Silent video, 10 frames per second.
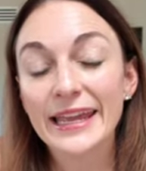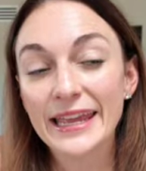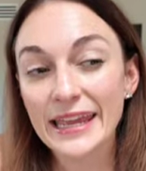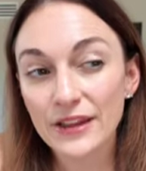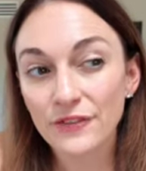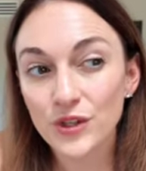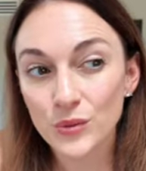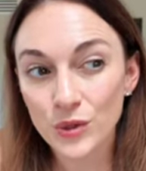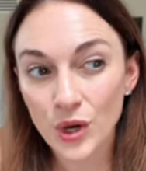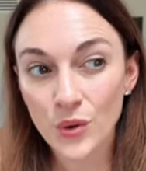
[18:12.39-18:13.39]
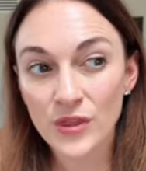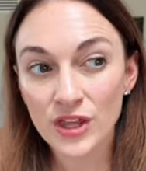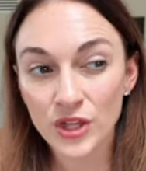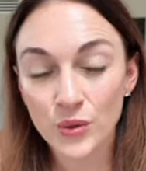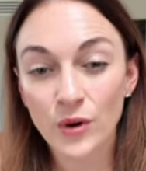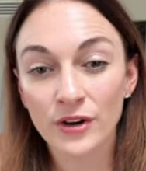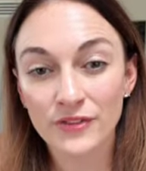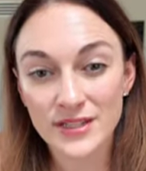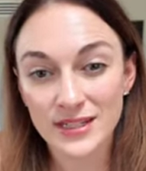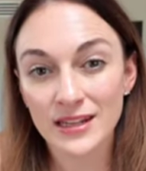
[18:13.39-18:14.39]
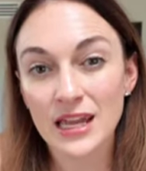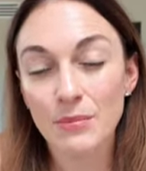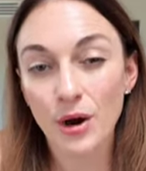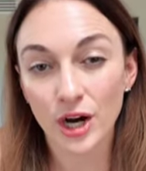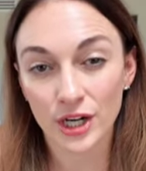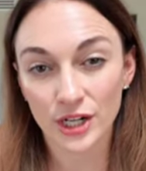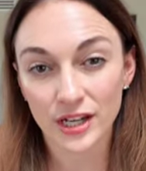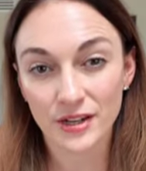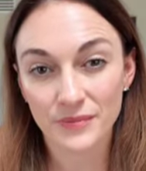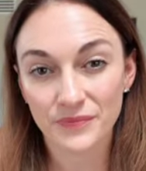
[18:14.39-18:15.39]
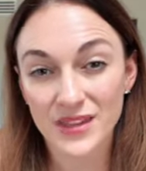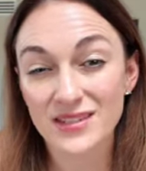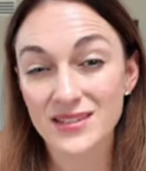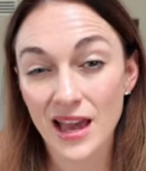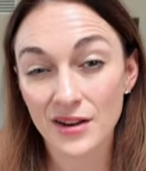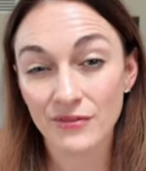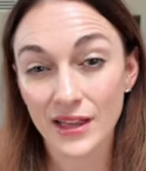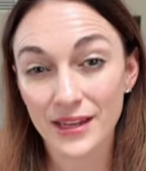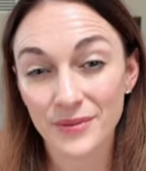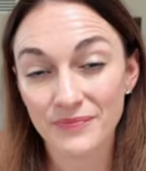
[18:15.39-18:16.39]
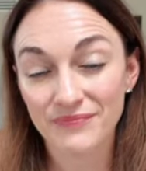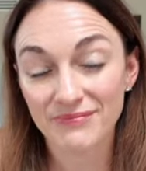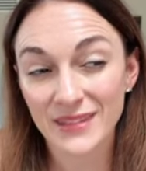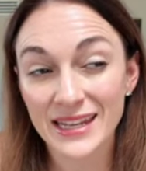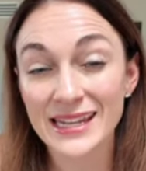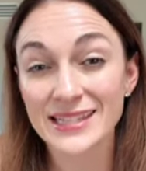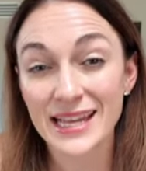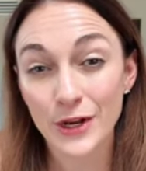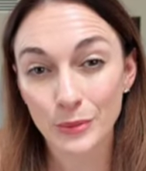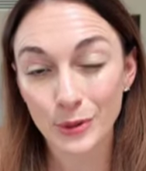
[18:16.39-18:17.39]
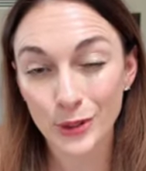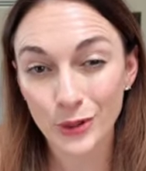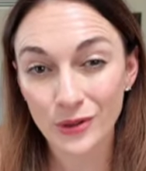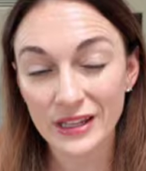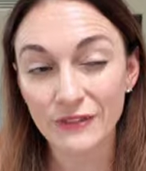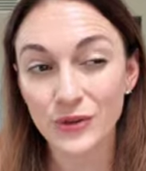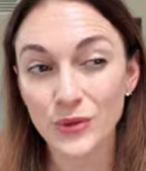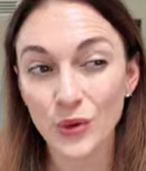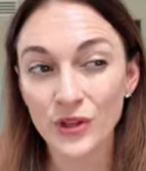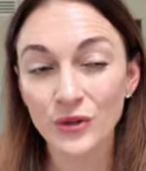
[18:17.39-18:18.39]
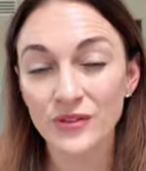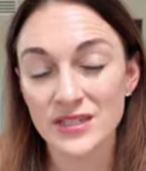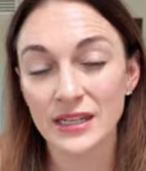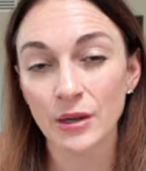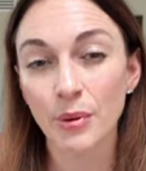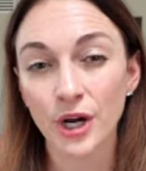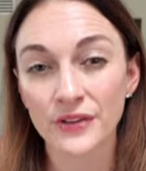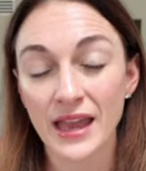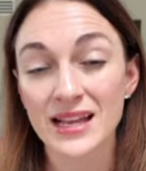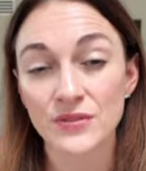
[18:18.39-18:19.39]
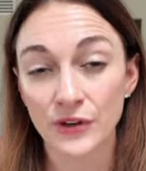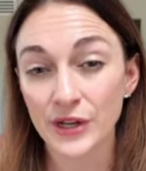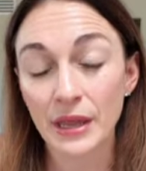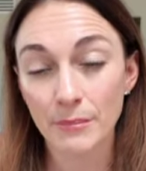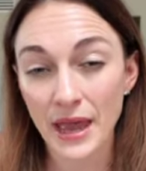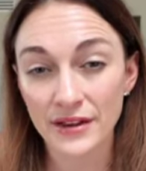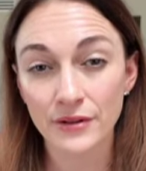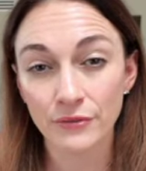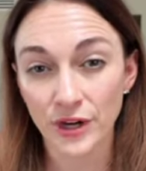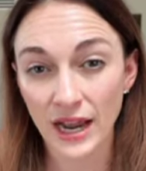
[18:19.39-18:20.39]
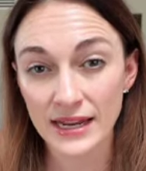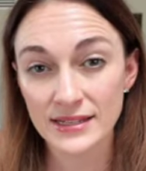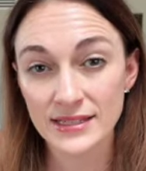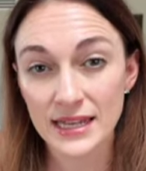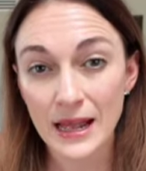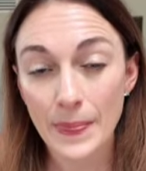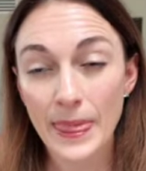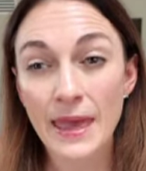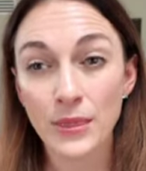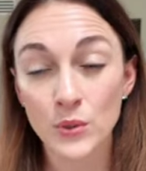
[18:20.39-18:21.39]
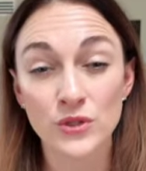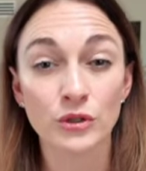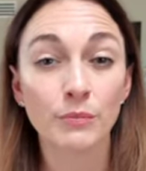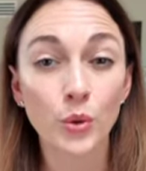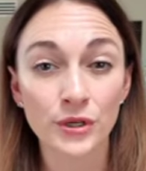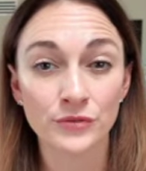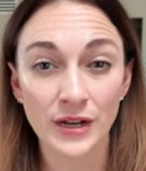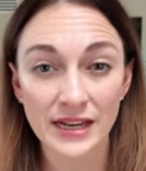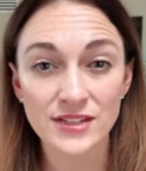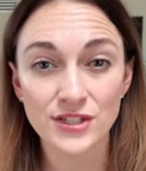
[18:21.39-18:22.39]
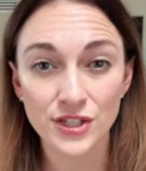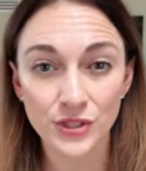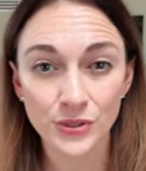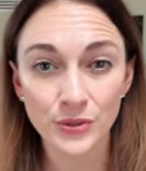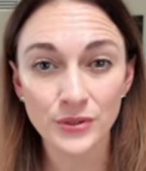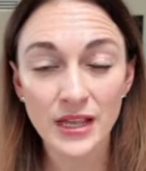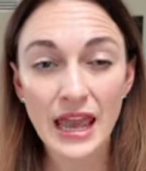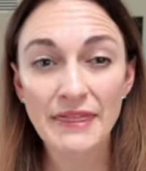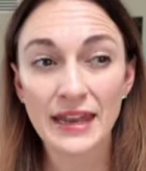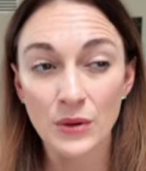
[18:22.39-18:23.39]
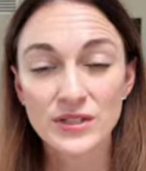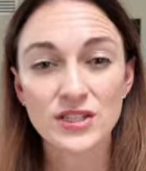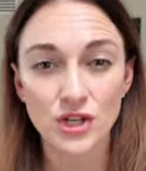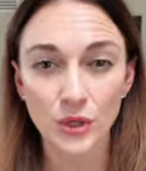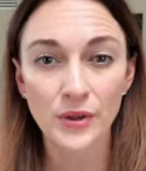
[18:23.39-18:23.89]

If you know that you are visiting a park, this is kind of like an insider pearl. If you know that you're visiting a park that has very competitive rides and those are important rides to you, then I would start